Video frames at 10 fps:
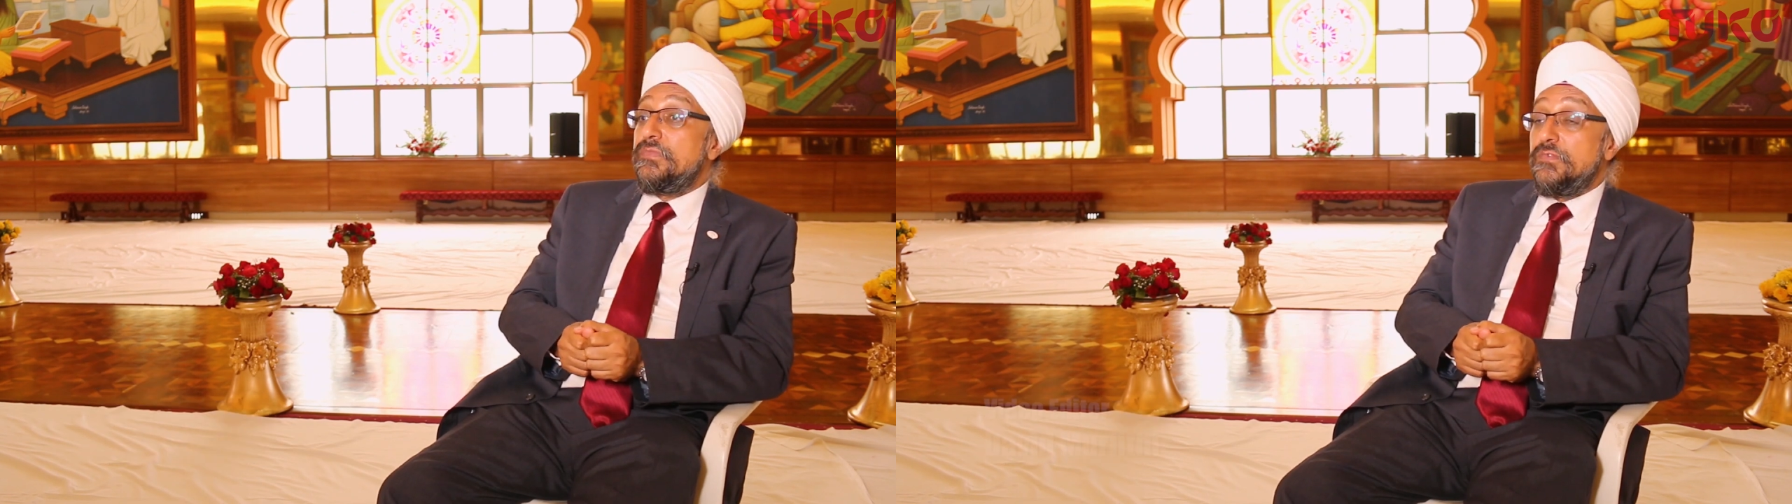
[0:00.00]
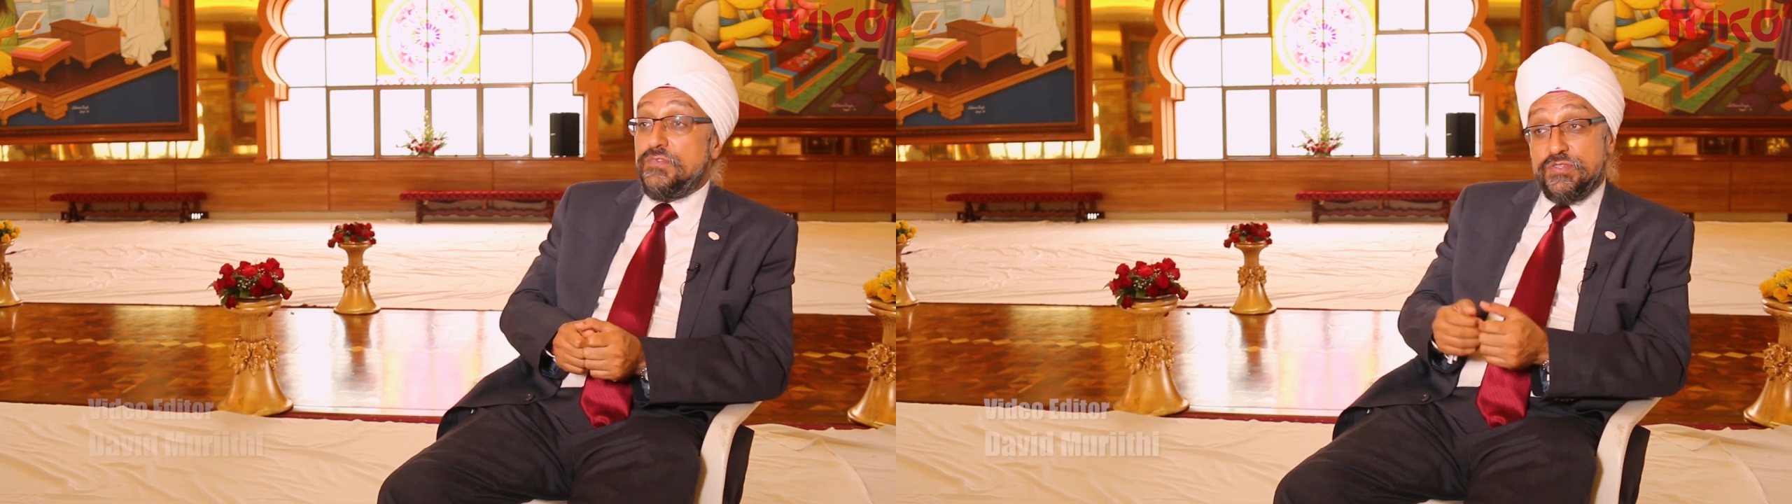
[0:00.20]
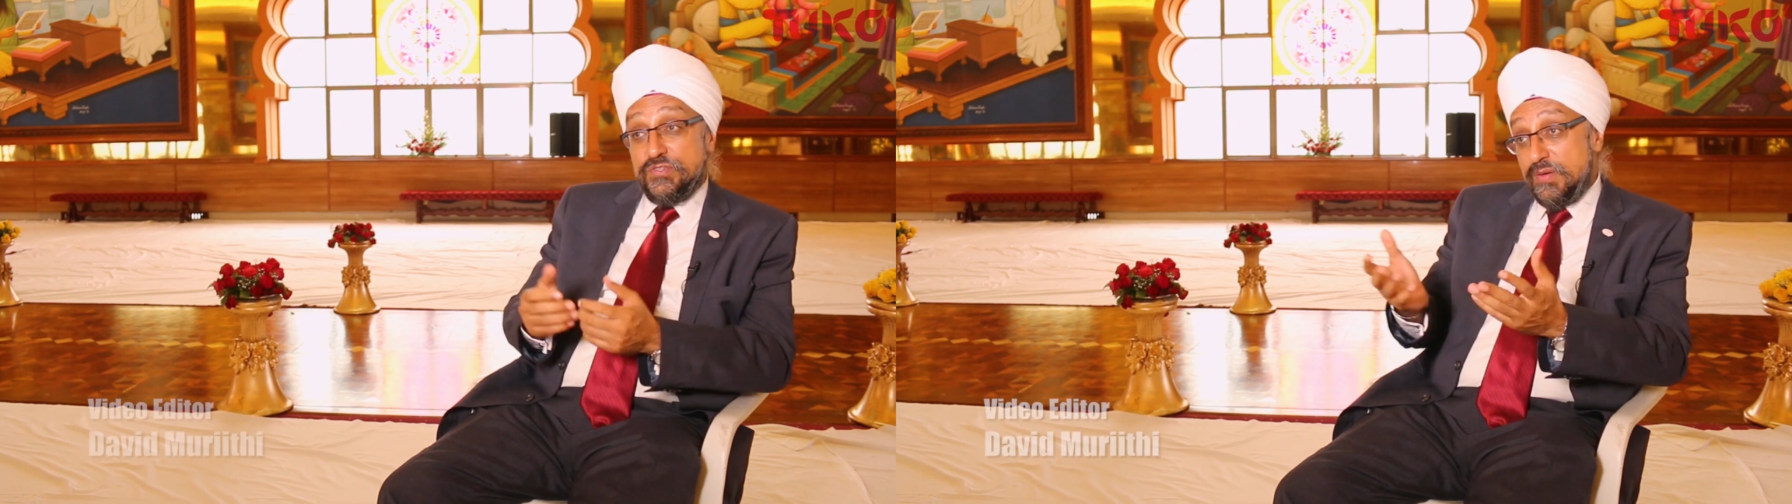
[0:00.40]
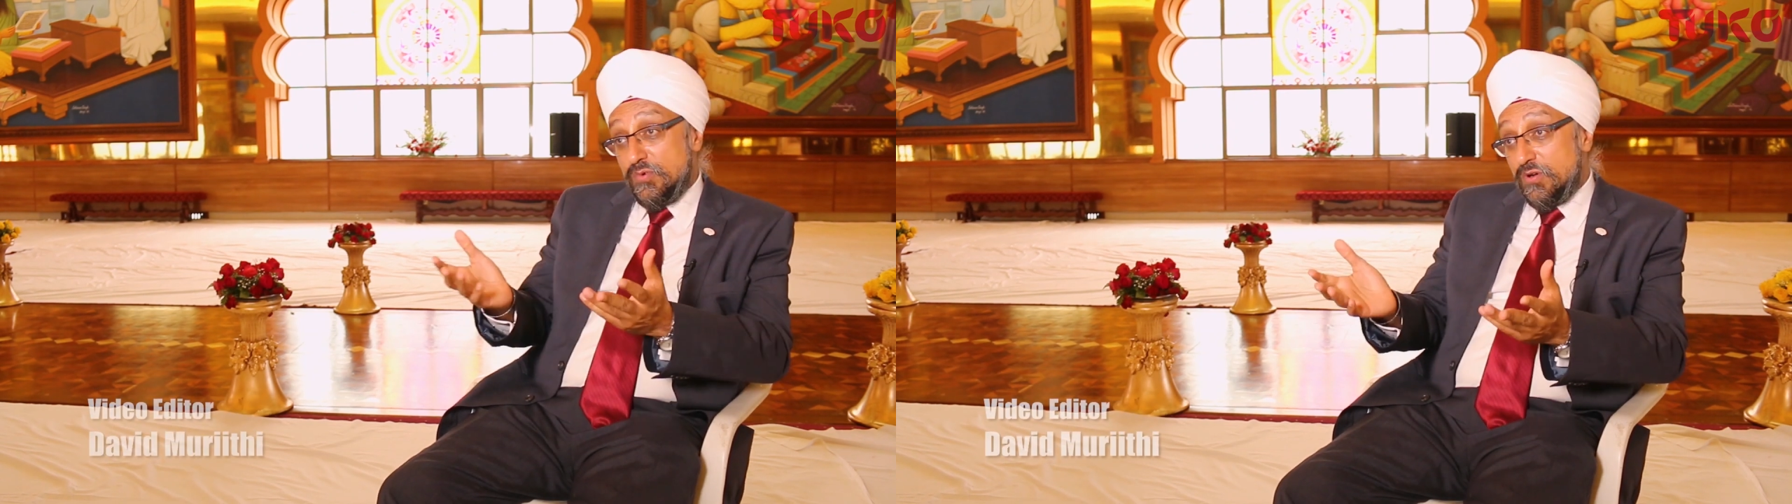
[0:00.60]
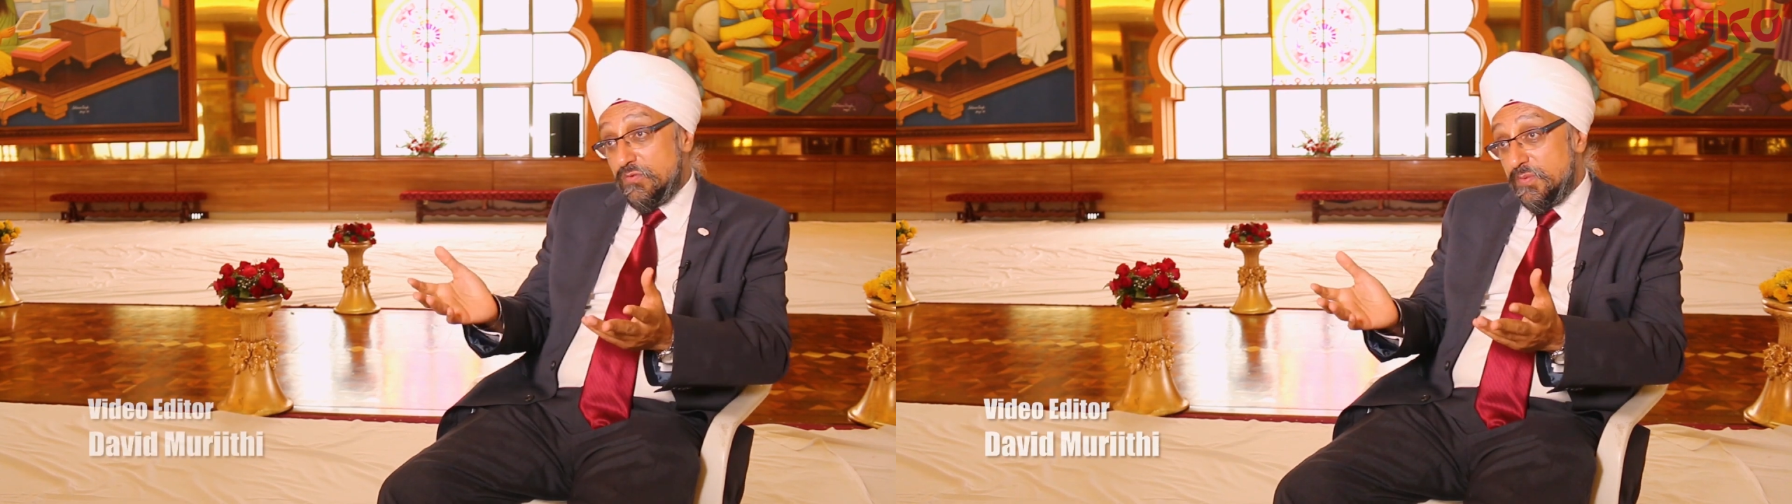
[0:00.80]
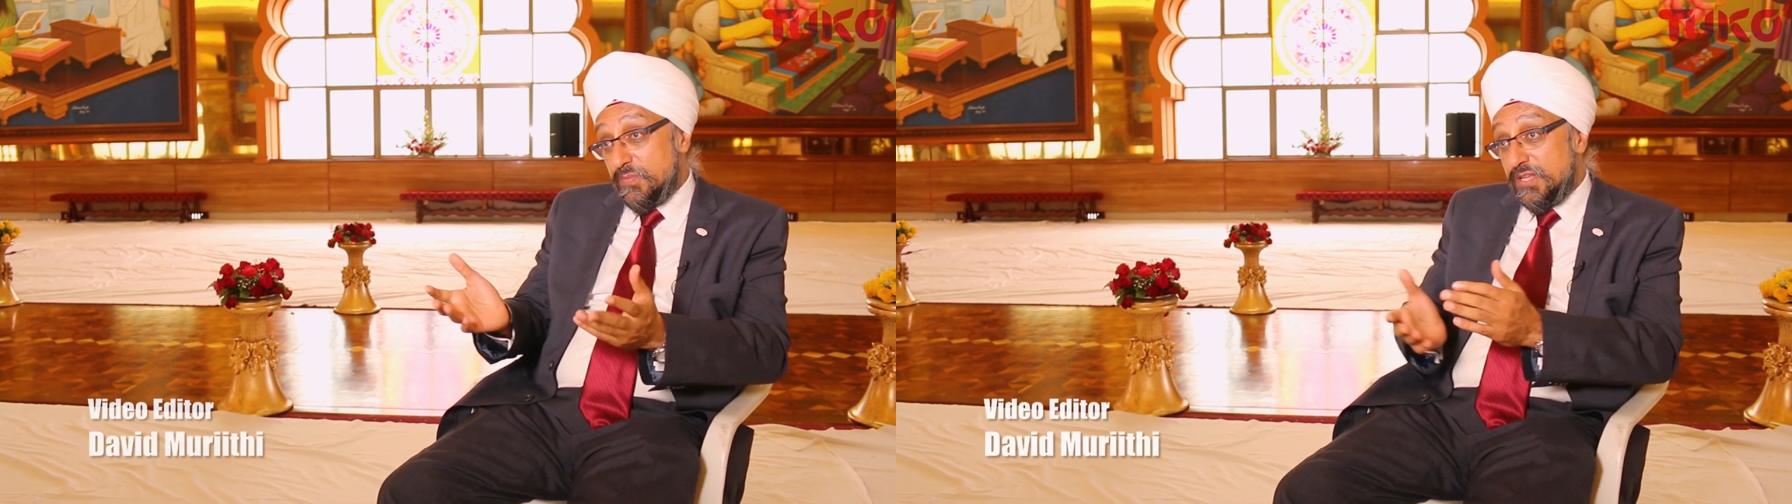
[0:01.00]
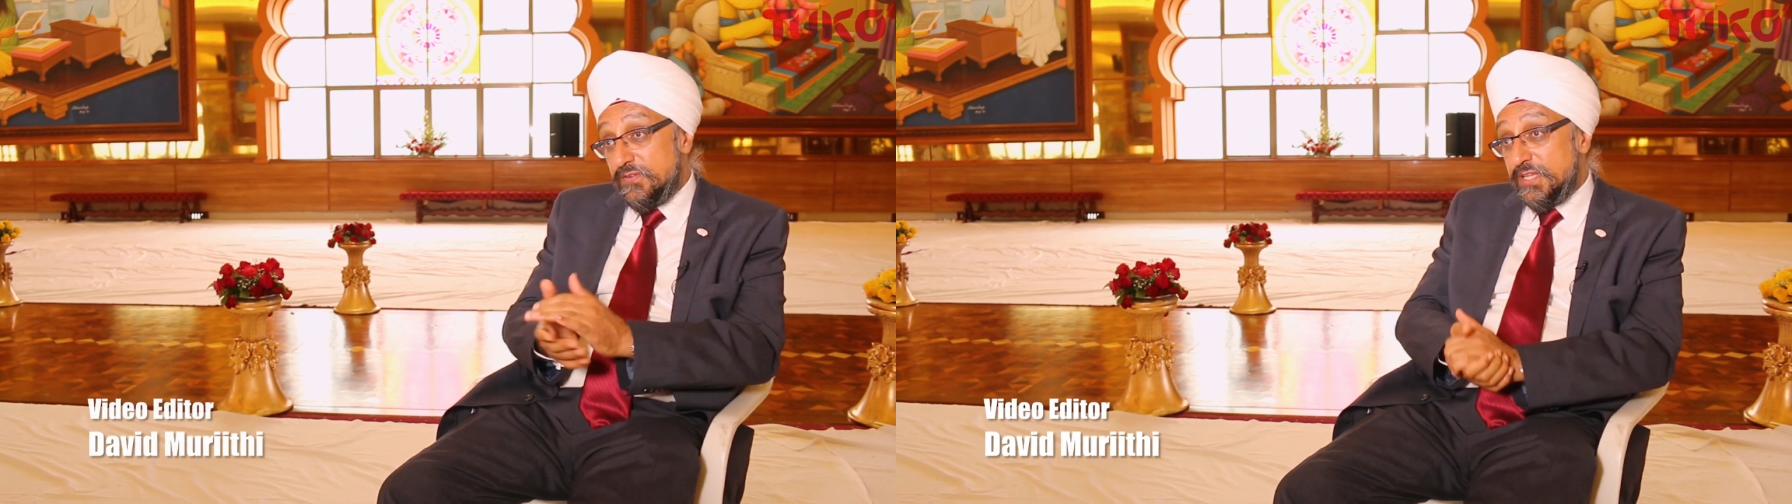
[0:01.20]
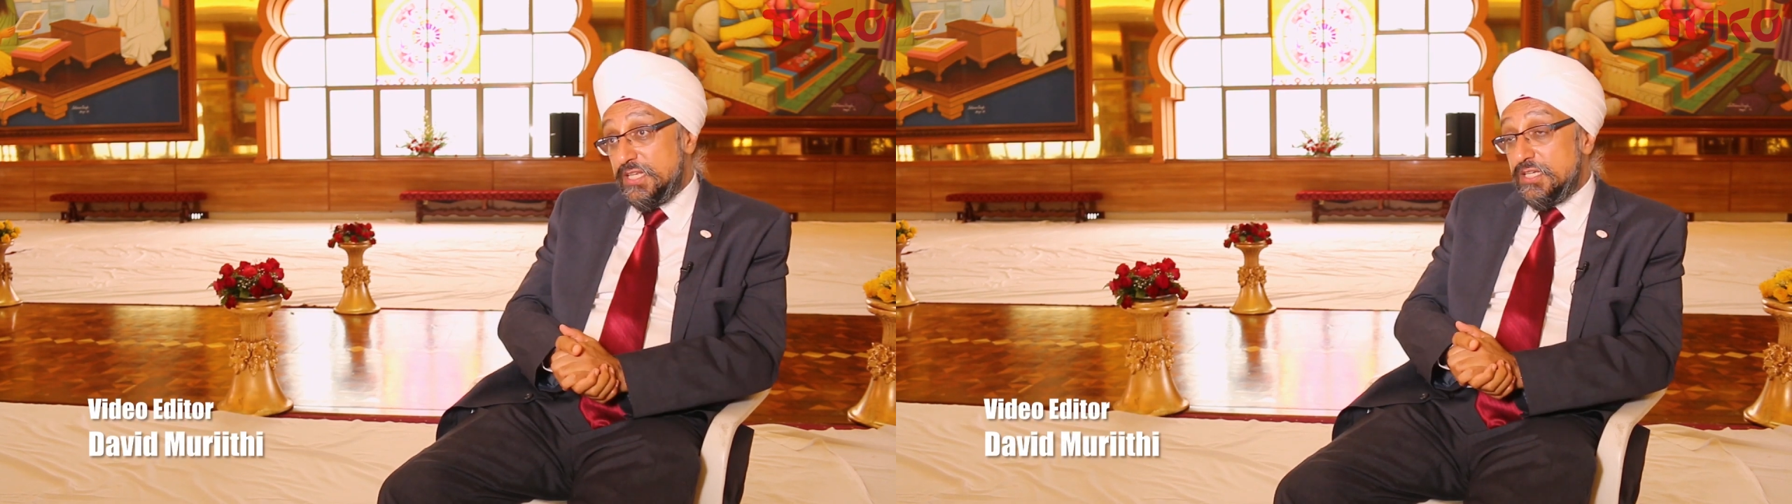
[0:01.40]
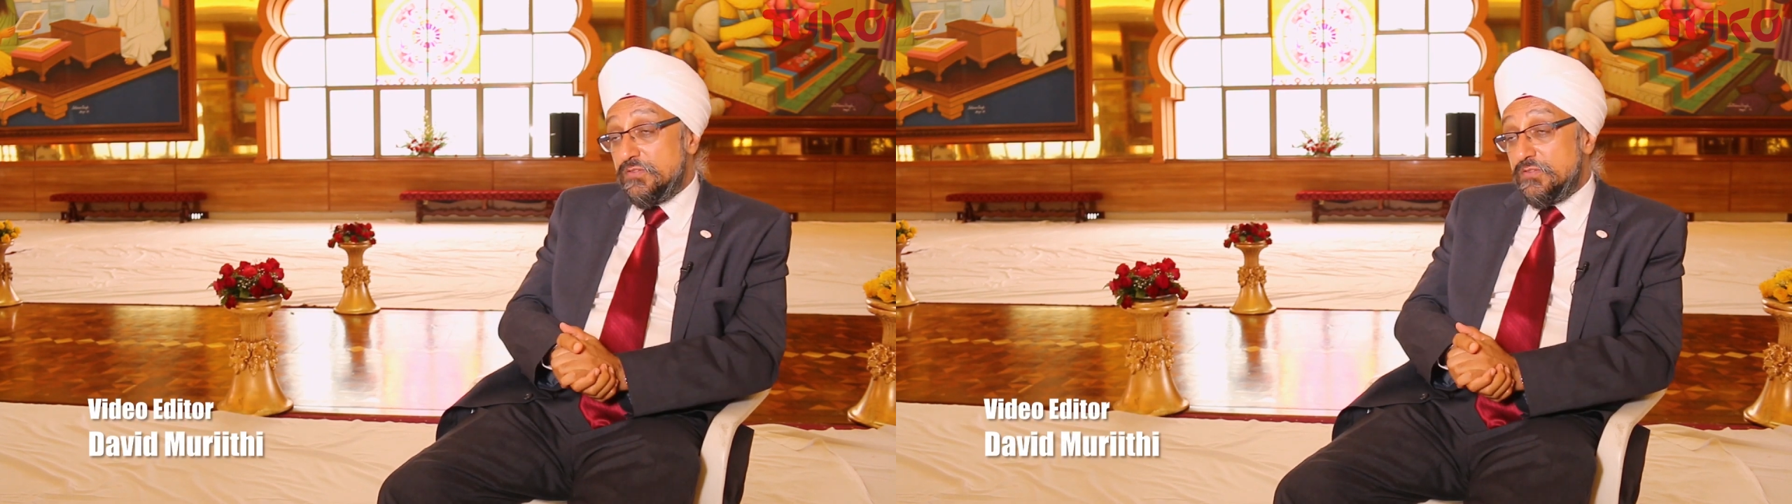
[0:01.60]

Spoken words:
which is the same God we believe in,